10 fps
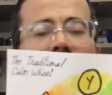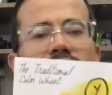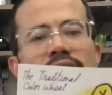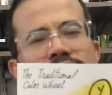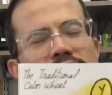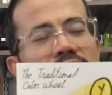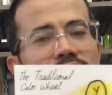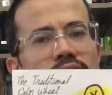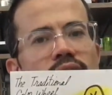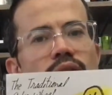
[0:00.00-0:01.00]
is
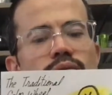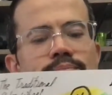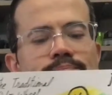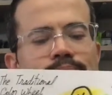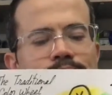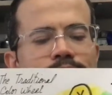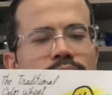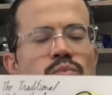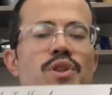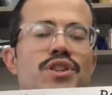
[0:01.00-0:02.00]
indigo,
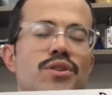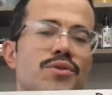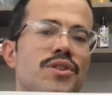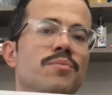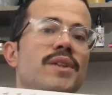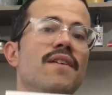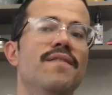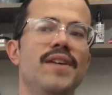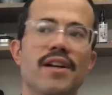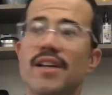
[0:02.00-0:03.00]
which used to be a very,